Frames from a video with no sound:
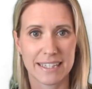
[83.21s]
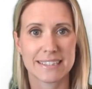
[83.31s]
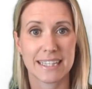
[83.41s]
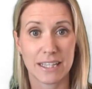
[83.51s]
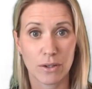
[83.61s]

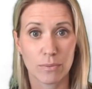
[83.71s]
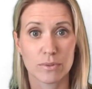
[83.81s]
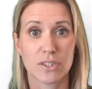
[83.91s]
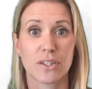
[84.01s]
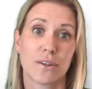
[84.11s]
it's
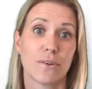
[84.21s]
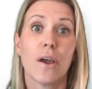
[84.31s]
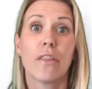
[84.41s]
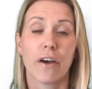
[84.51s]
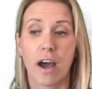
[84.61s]
equal to
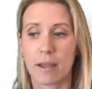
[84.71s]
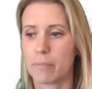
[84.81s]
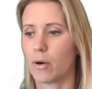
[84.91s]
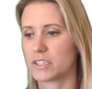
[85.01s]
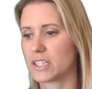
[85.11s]
the
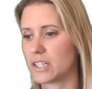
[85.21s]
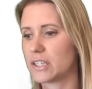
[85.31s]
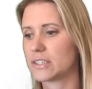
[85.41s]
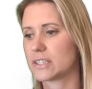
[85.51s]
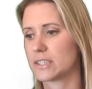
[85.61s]

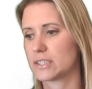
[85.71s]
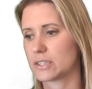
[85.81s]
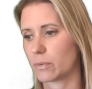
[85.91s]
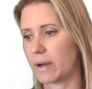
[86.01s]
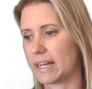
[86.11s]
hypotenuse
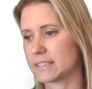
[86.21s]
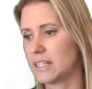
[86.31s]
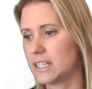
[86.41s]
squared.